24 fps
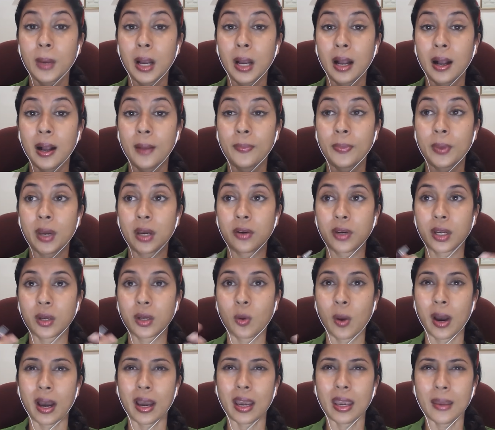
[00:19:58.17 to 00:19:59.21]
a
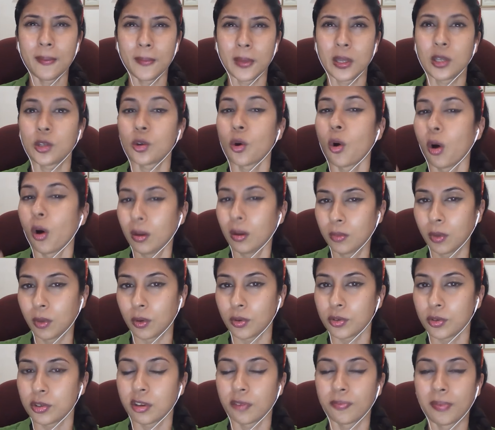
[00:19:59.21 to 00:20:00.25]
requirement
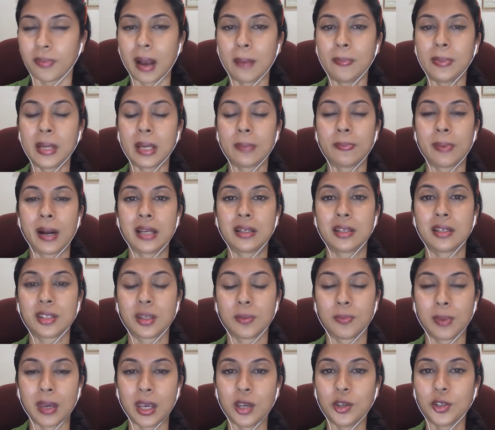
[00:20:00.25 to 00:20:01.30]
almost of public
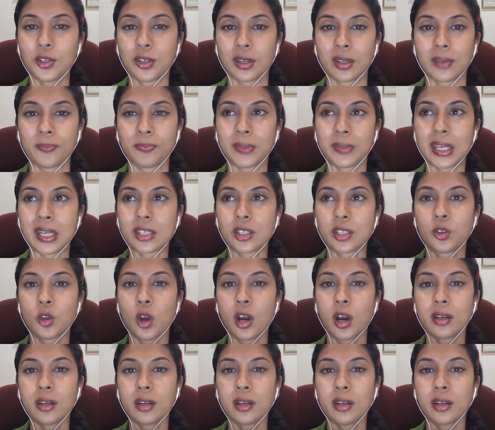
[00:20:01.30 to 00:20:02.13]
participation, it's